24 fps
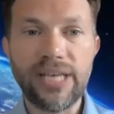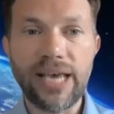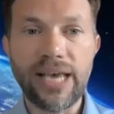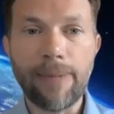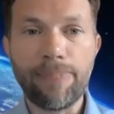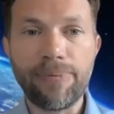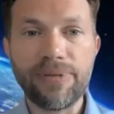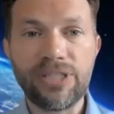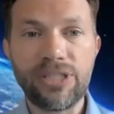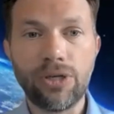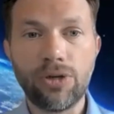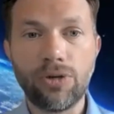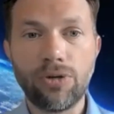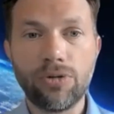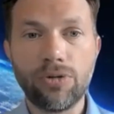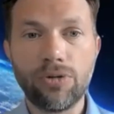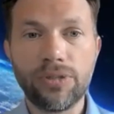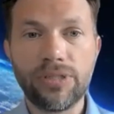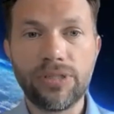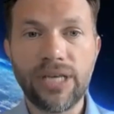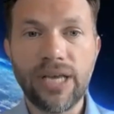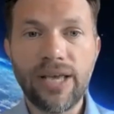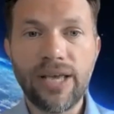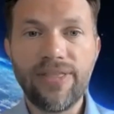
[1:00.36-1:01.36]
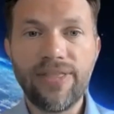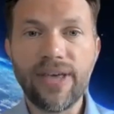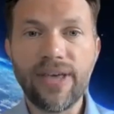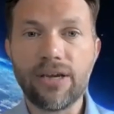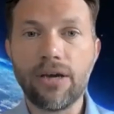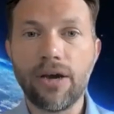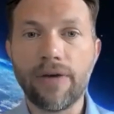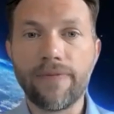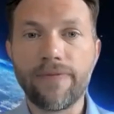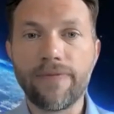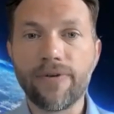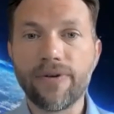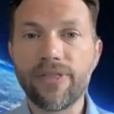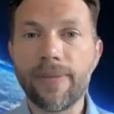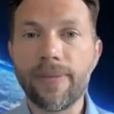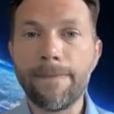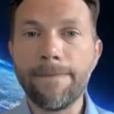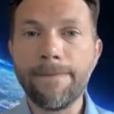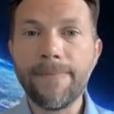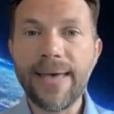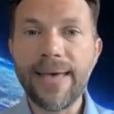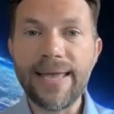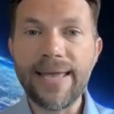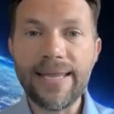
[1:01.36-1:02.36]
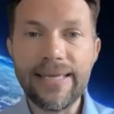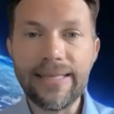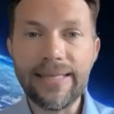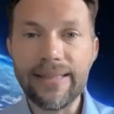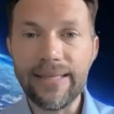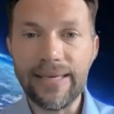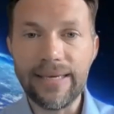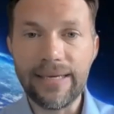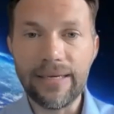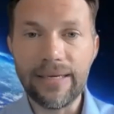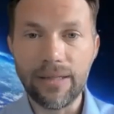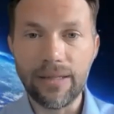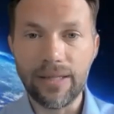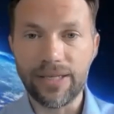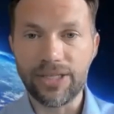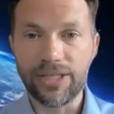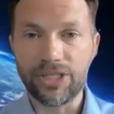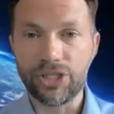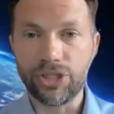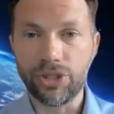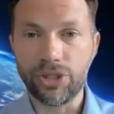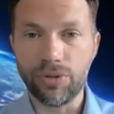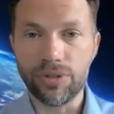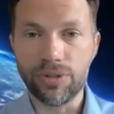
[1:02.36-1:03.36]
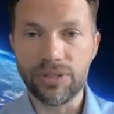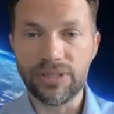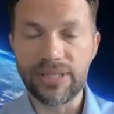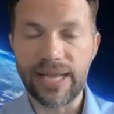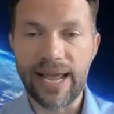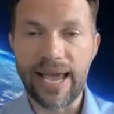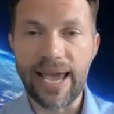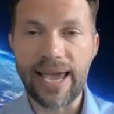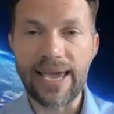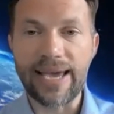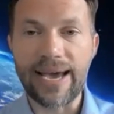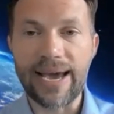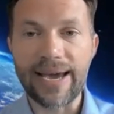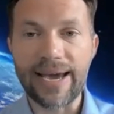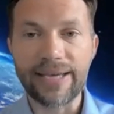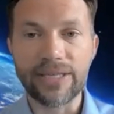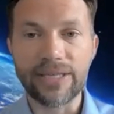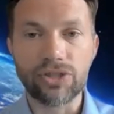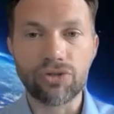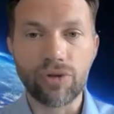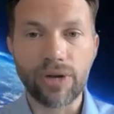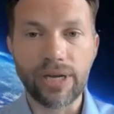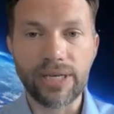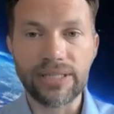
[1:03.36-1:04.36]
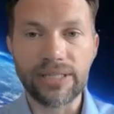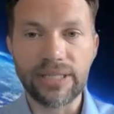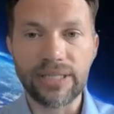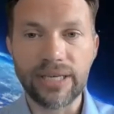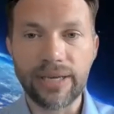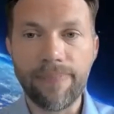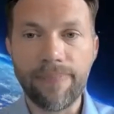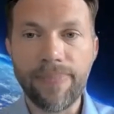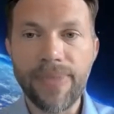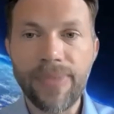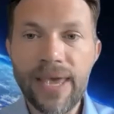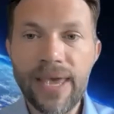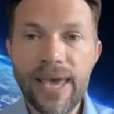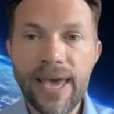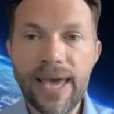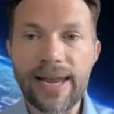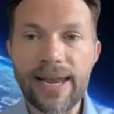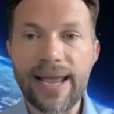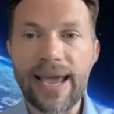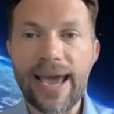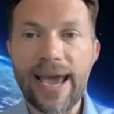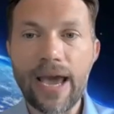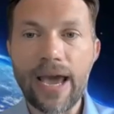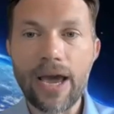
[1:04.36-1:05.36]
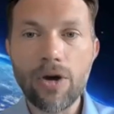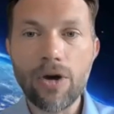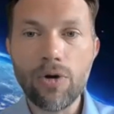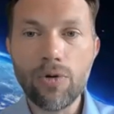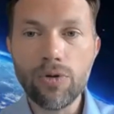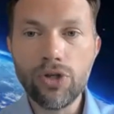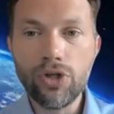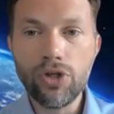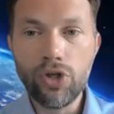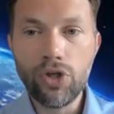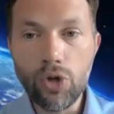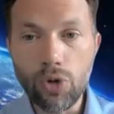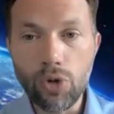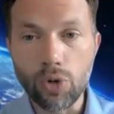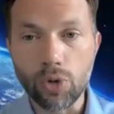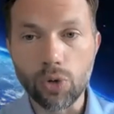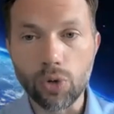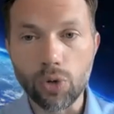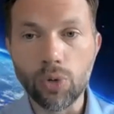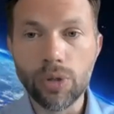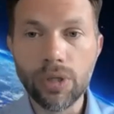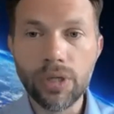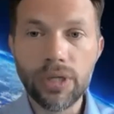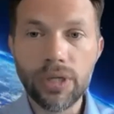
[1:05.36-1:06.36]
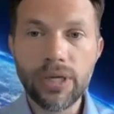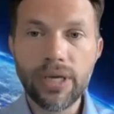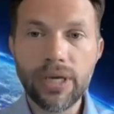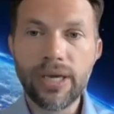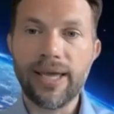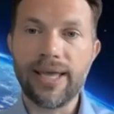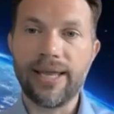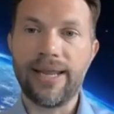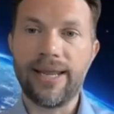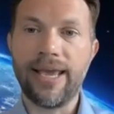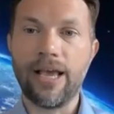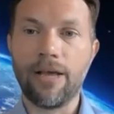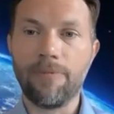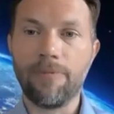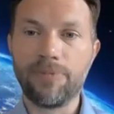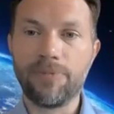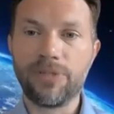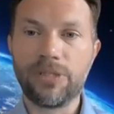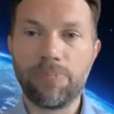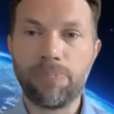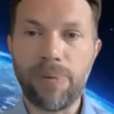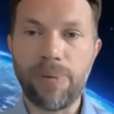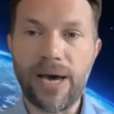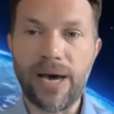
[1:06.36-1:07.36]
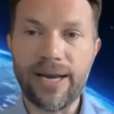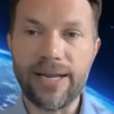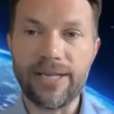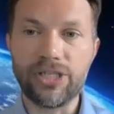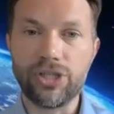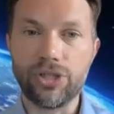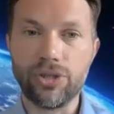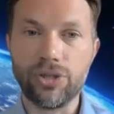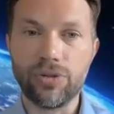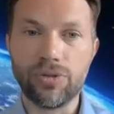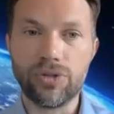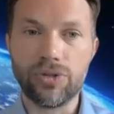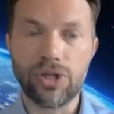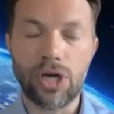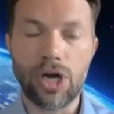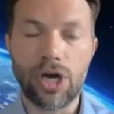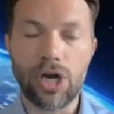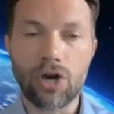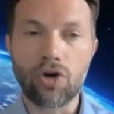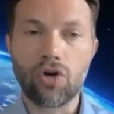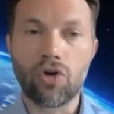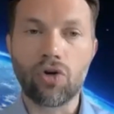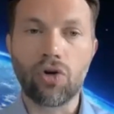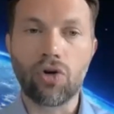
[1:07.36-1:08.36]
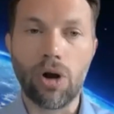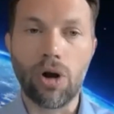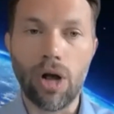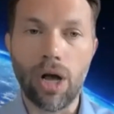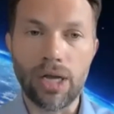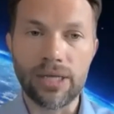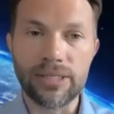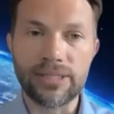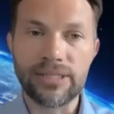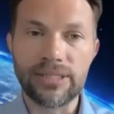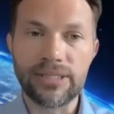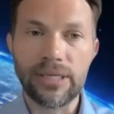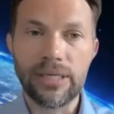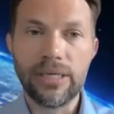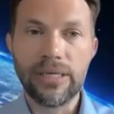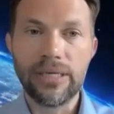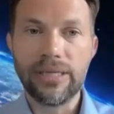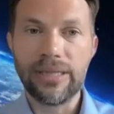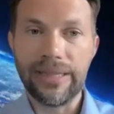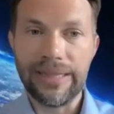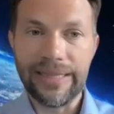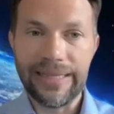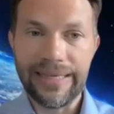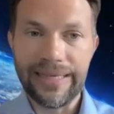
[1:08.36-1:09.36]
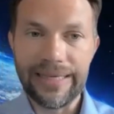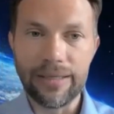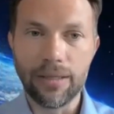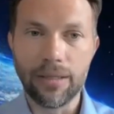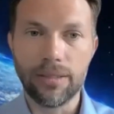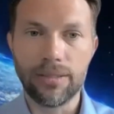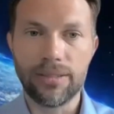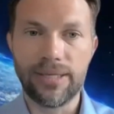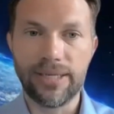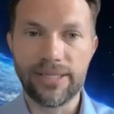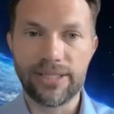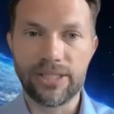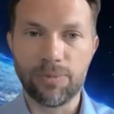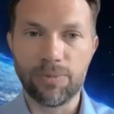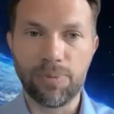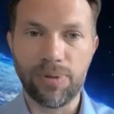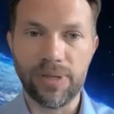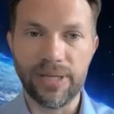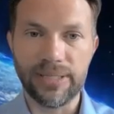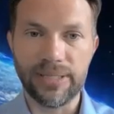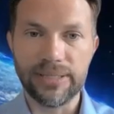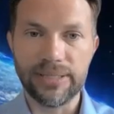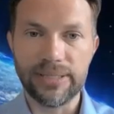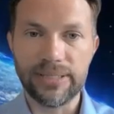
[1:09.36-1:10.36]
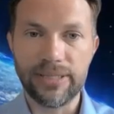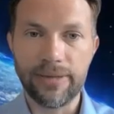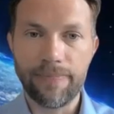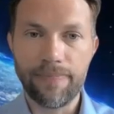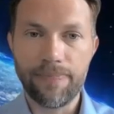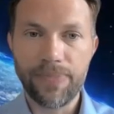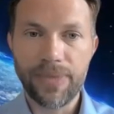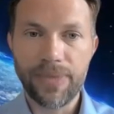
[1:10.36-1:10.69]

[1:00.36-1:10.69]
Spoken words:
episodes that cover the many legal issues that AI is raising and how you can help spot issues across legal disciplines.